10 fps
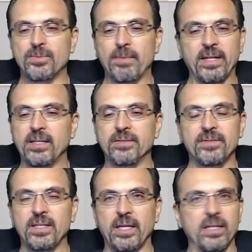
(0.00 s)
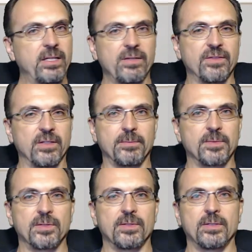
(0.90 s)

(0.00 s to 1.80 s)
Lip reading: many of the indie films,